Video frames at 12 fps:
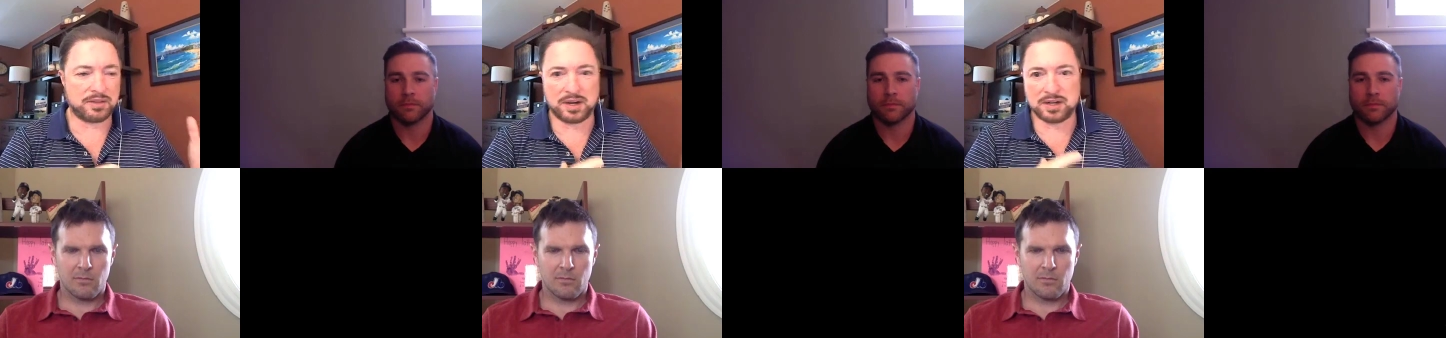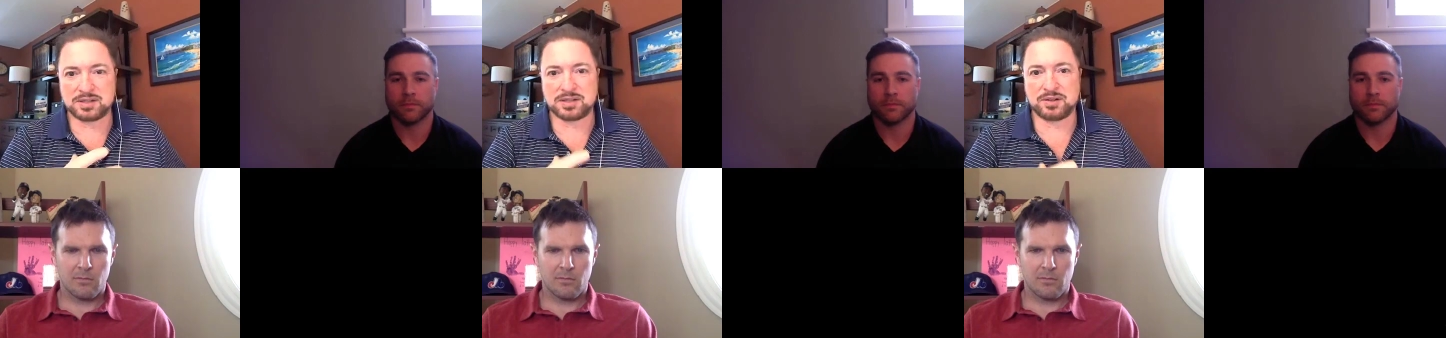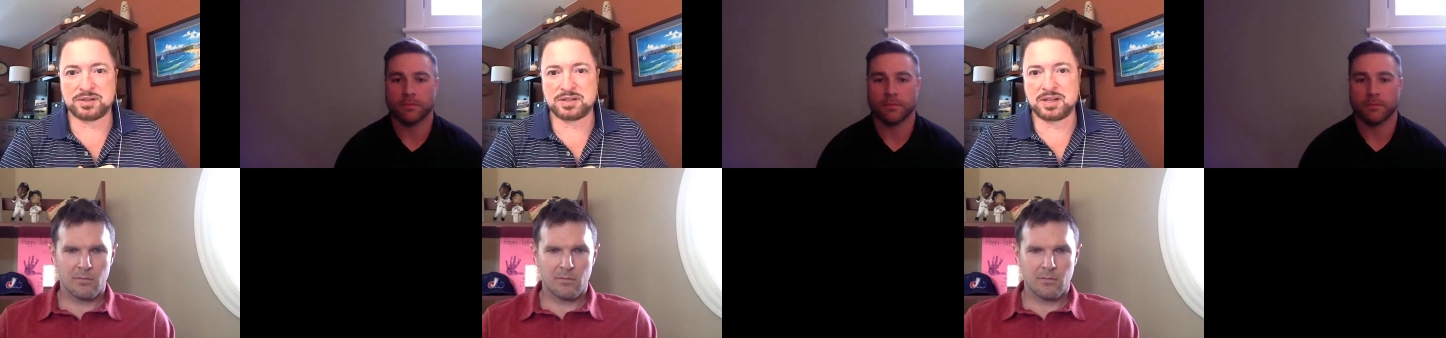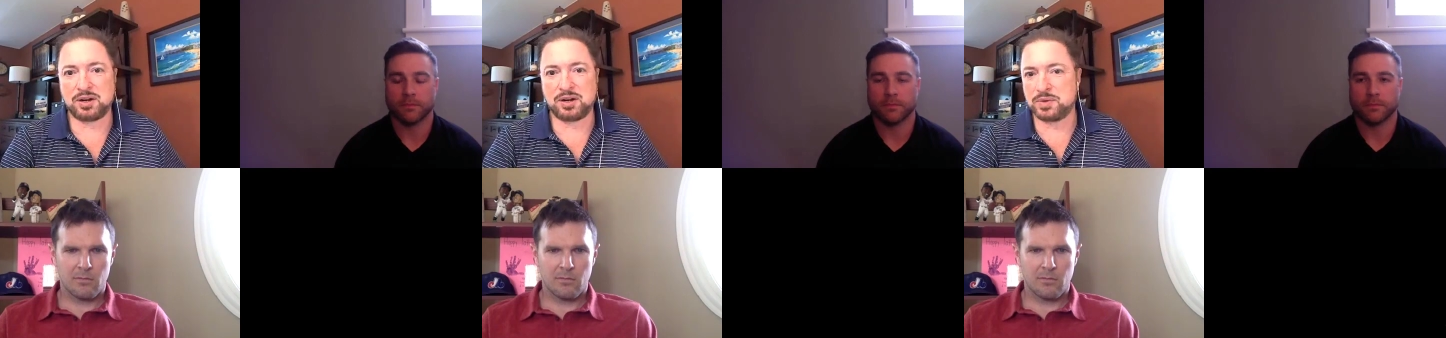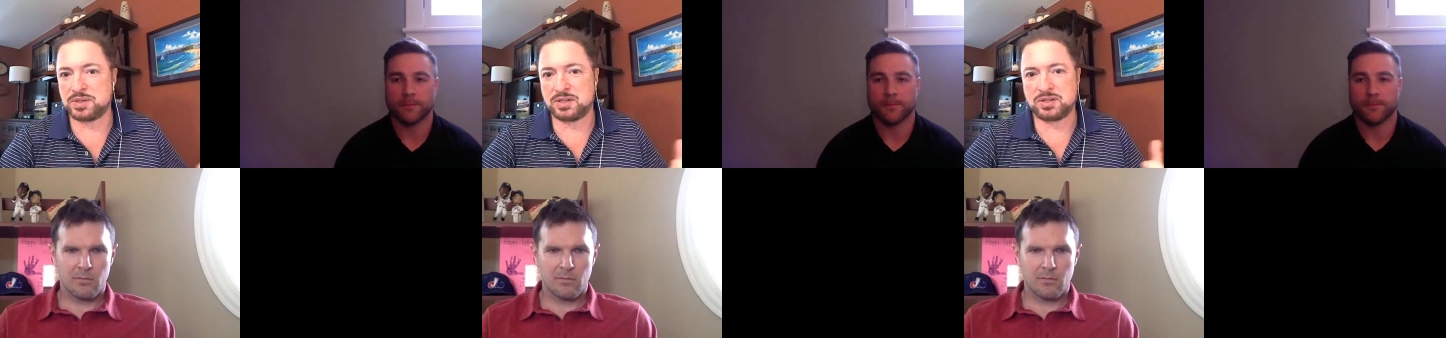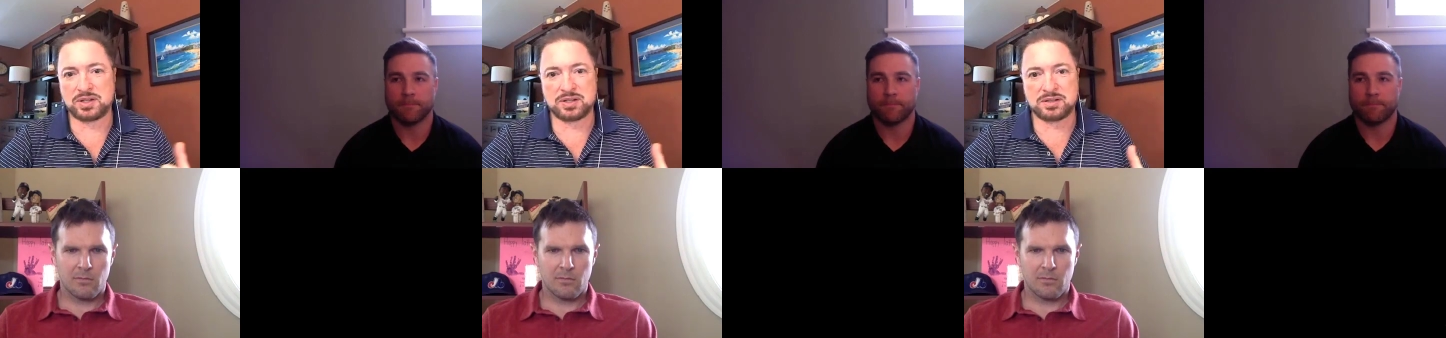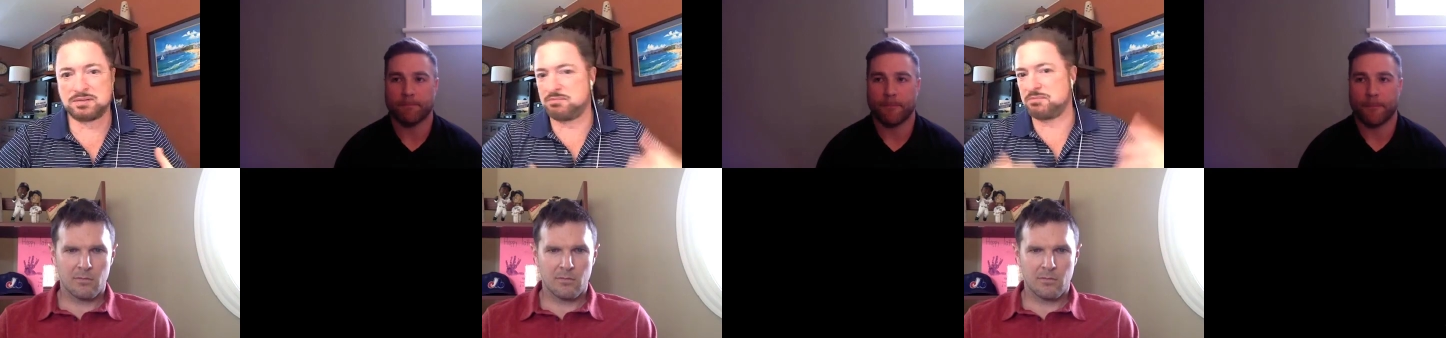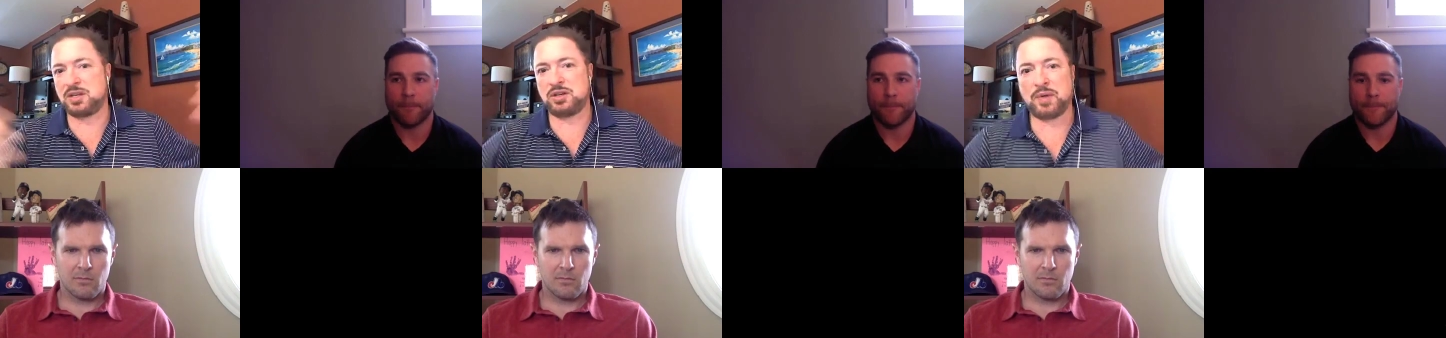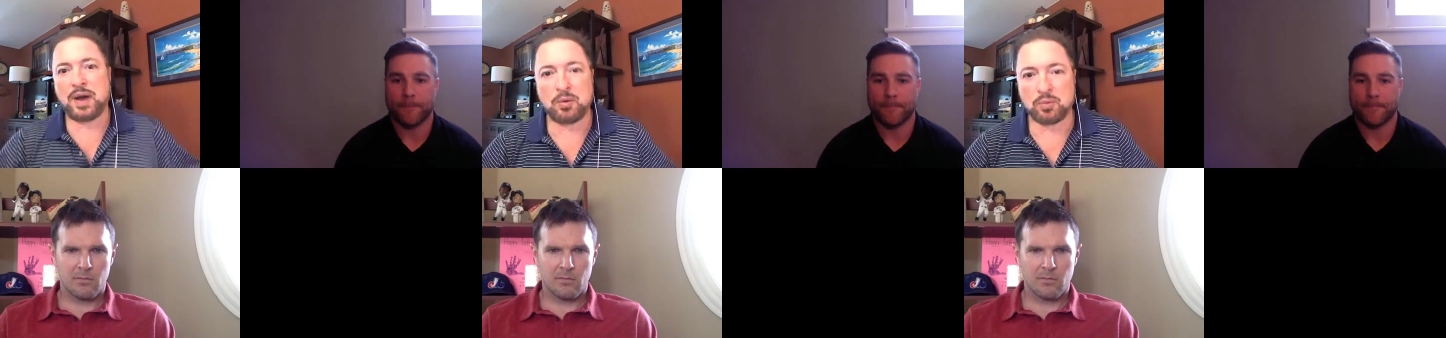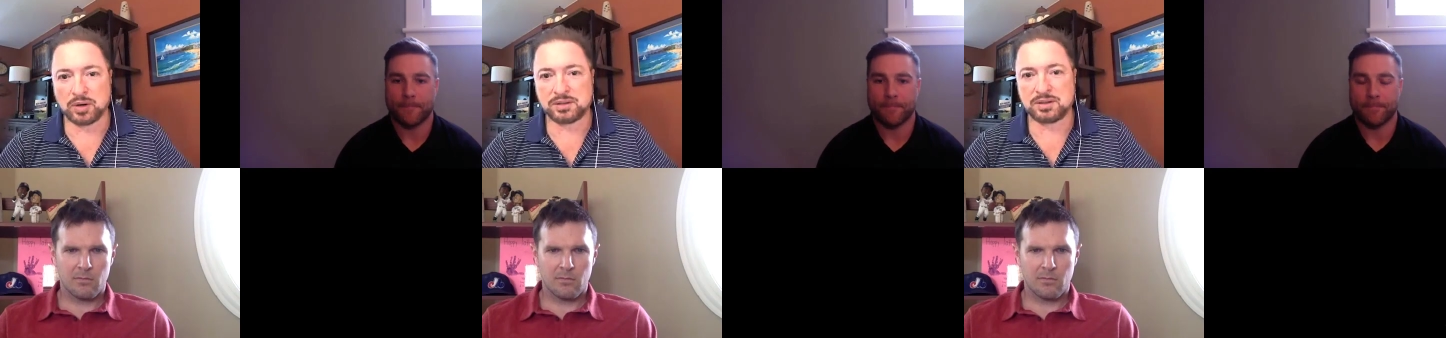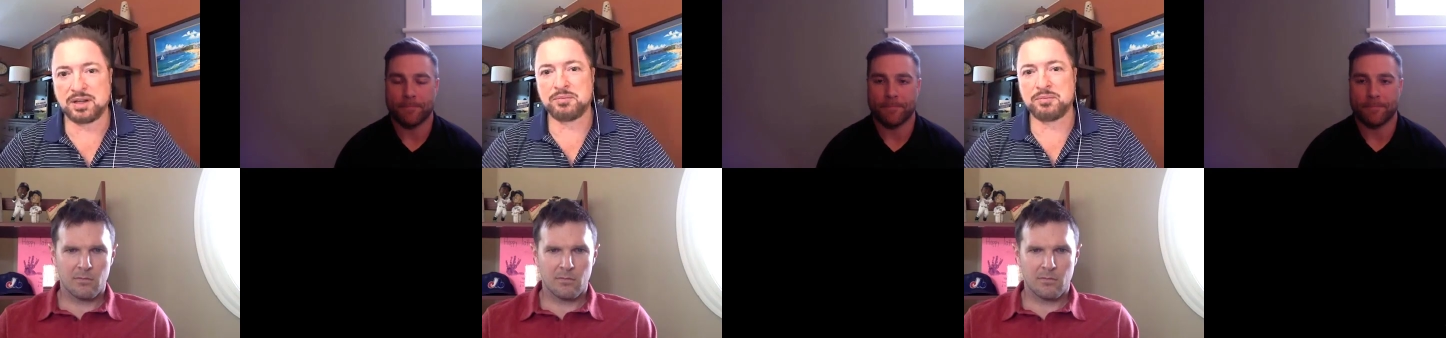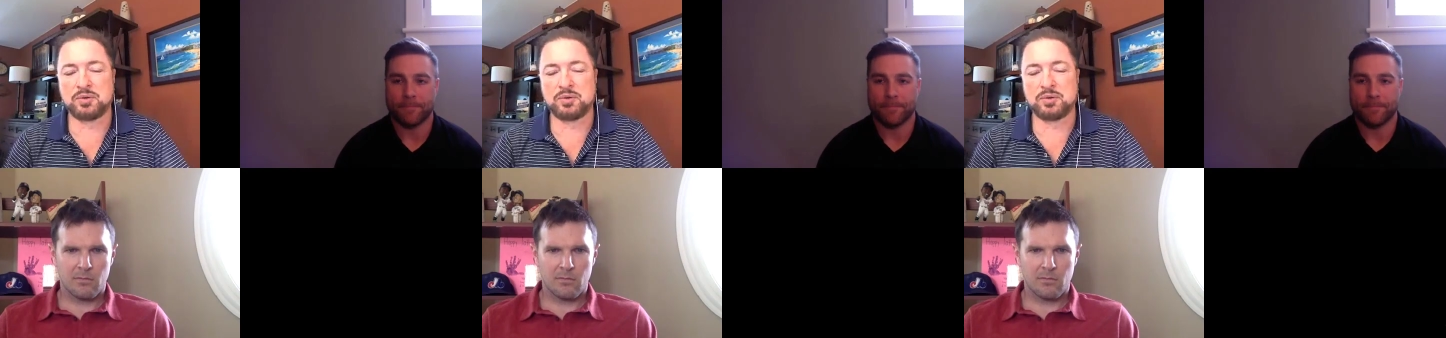Speaker 1: athletic skill set, or was it just that you outworked them,